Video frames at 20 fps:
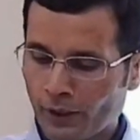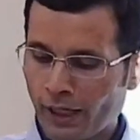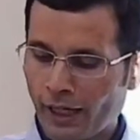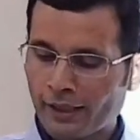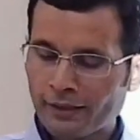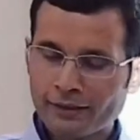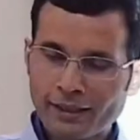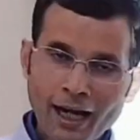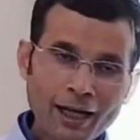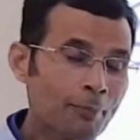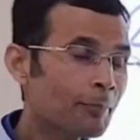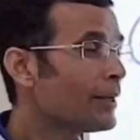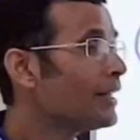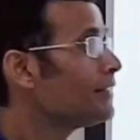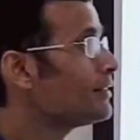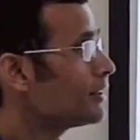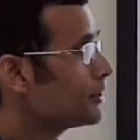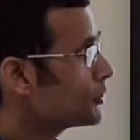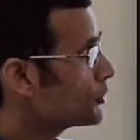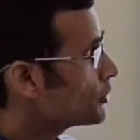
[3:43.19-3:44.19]
And that
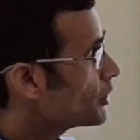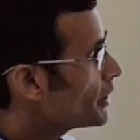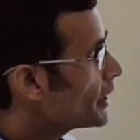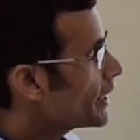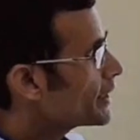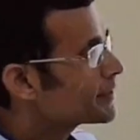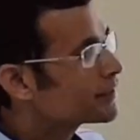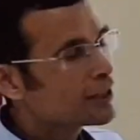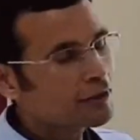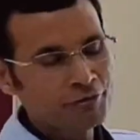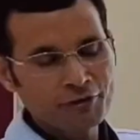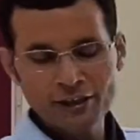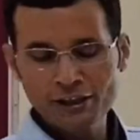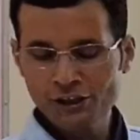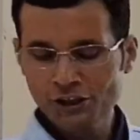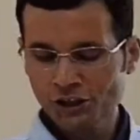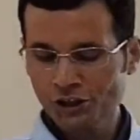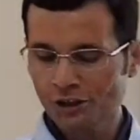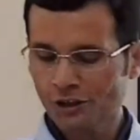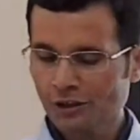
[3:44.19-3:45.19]
brings us to the next
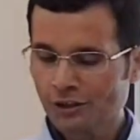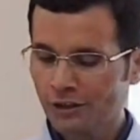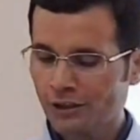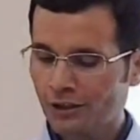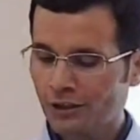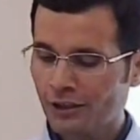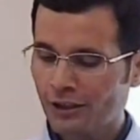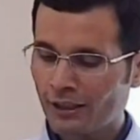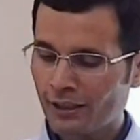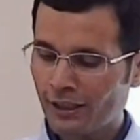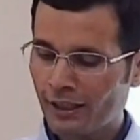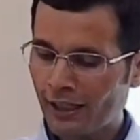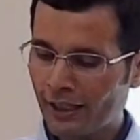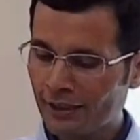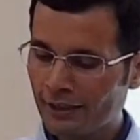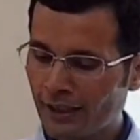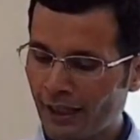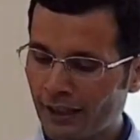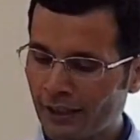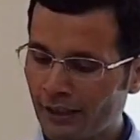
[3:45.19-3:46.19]
definition,
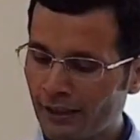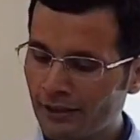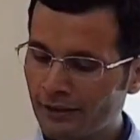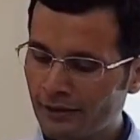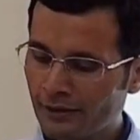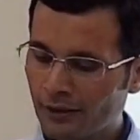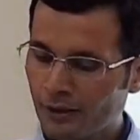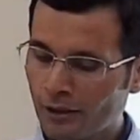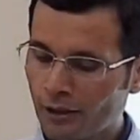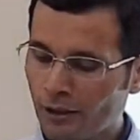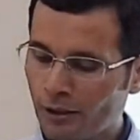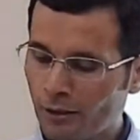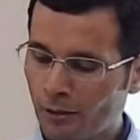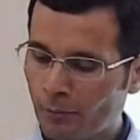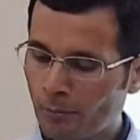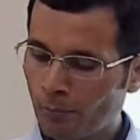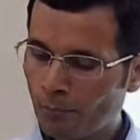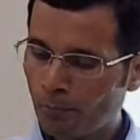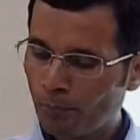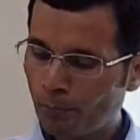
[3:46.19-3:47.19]
and that is
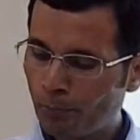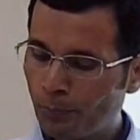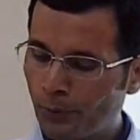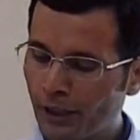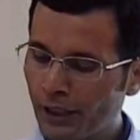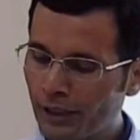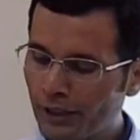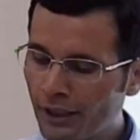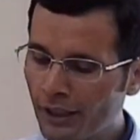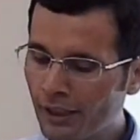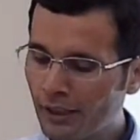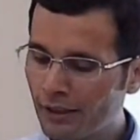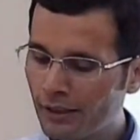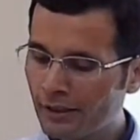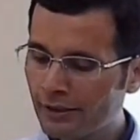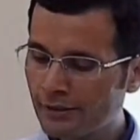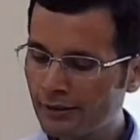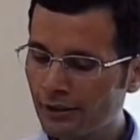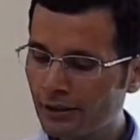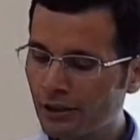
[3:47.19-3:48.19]
breathing
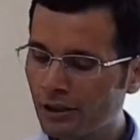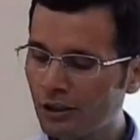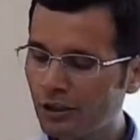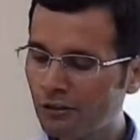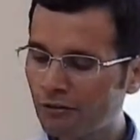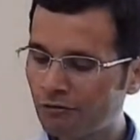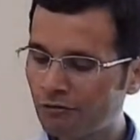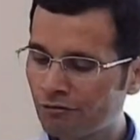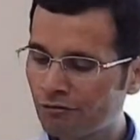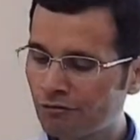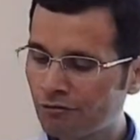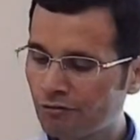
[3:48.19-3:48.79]
reserve.